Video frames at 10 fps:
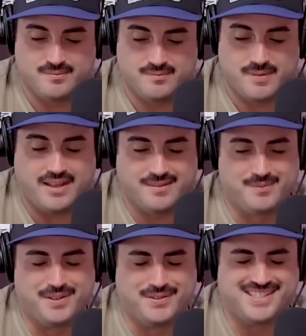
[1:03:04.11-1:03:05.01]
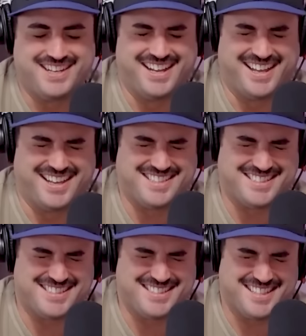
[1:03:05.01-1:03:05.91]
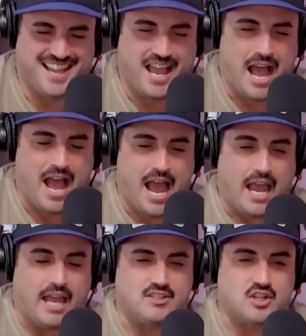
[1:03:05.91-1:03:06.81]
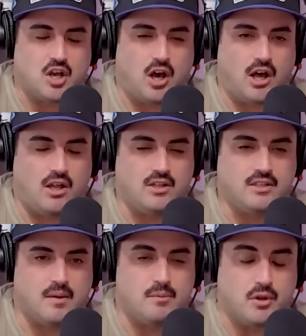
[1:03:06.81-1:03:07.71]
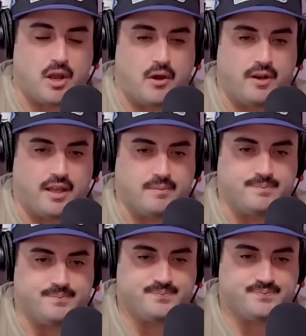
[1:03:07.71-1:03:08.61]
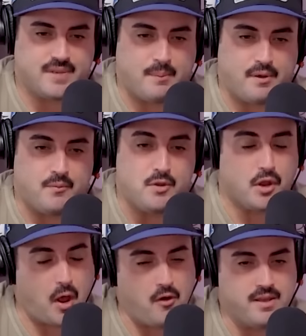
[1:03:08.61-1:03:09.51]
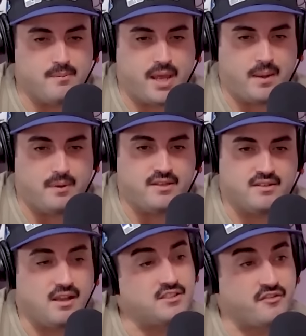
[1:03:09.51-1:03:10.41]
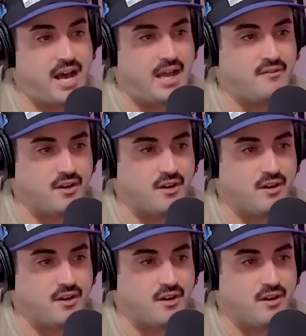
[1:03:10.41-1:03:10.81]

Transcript: something. My, mucinex. It? it's called meconium. Meconium. I'm yes. a meconium baby, yes. a survivor.